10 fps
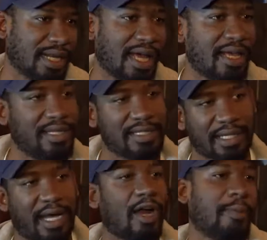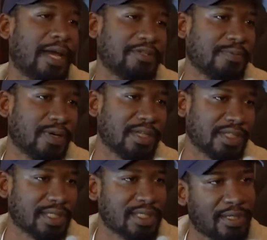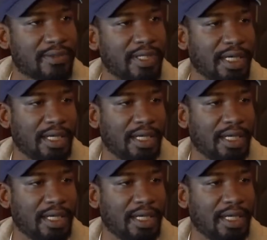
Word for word: kind of ha- is like our passion project. So.